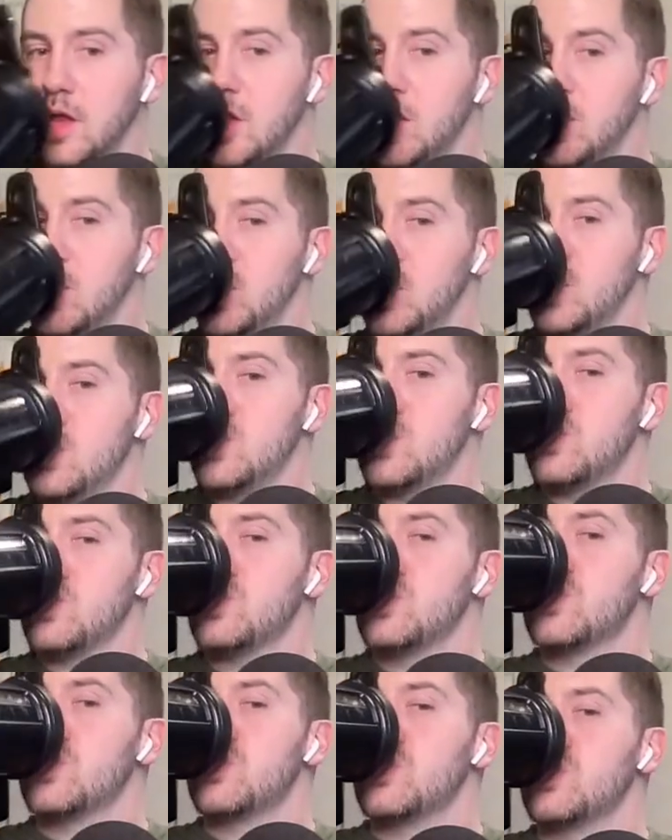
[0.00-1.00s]

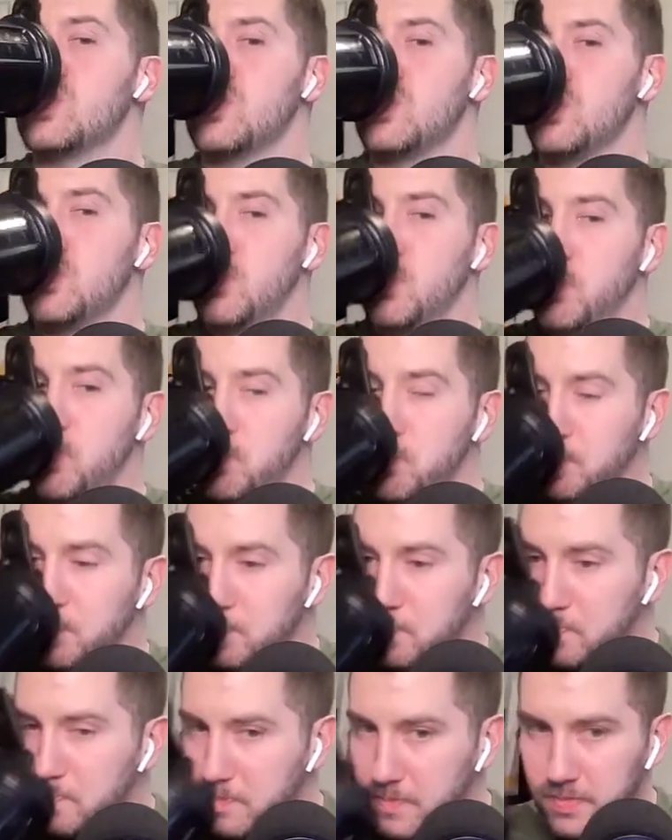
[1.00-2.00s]

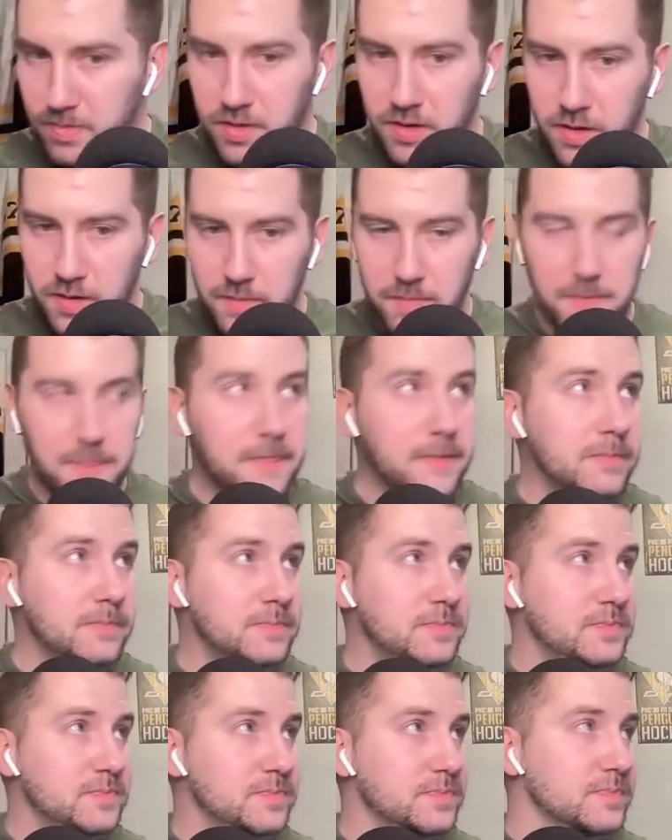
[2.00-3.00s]

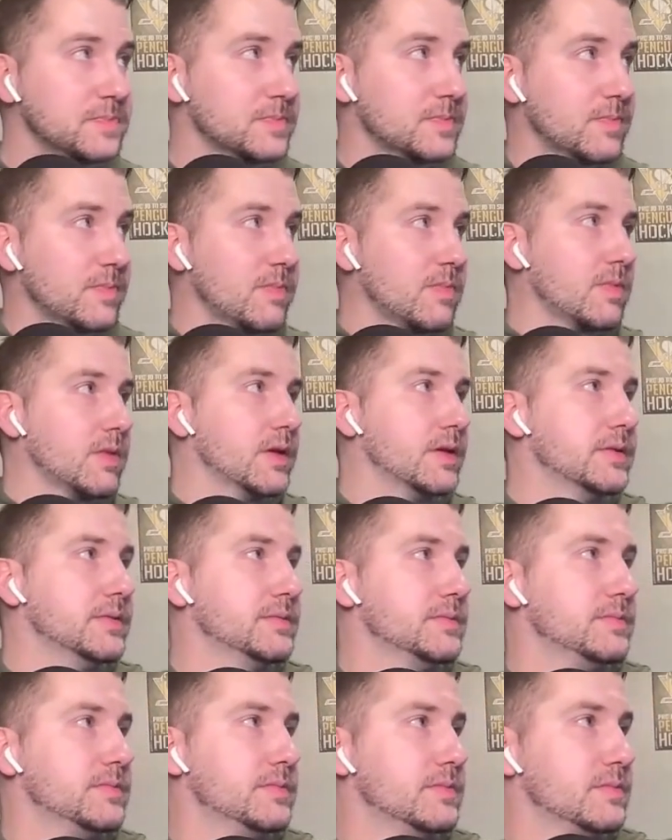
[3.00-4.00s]

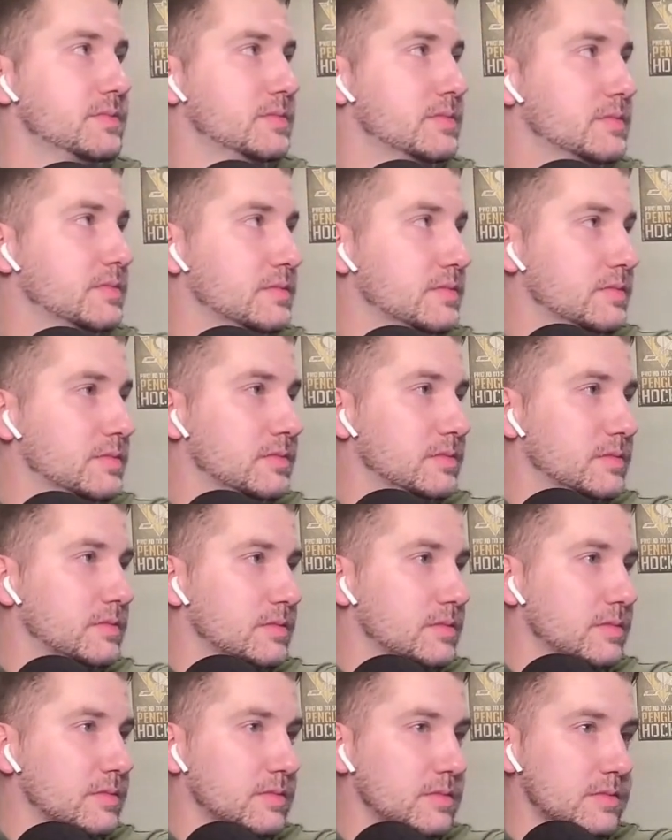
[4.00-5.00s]

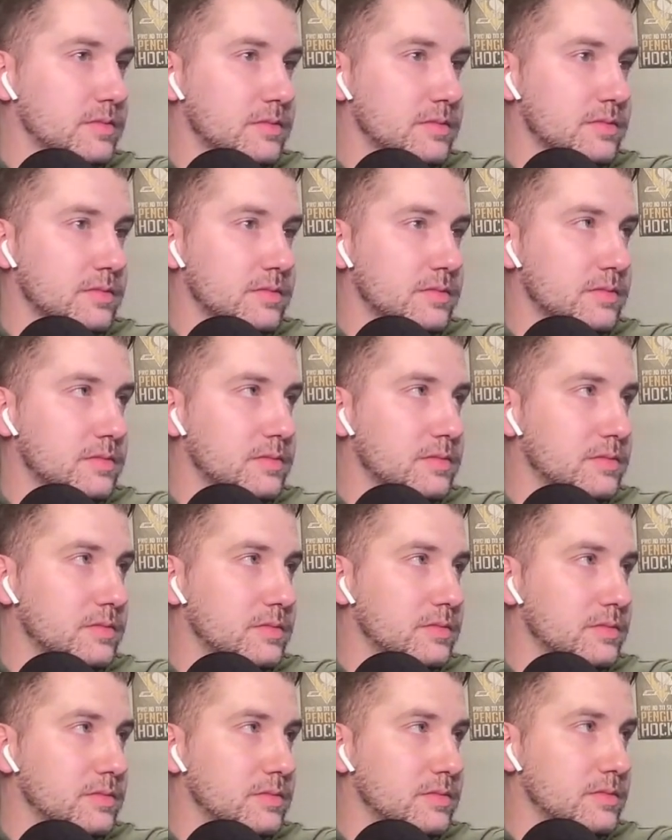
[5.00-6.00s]

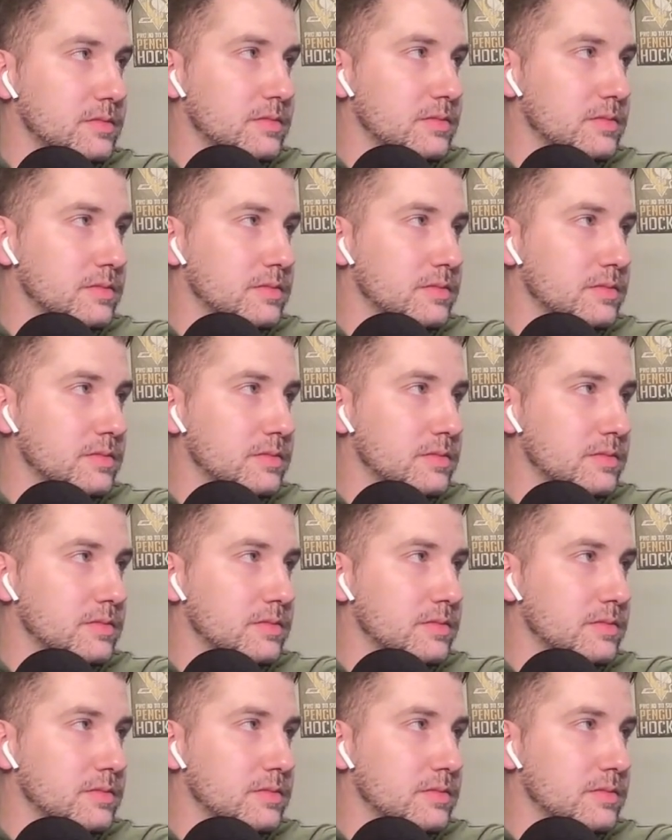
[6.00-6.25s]
The person shown says nothing.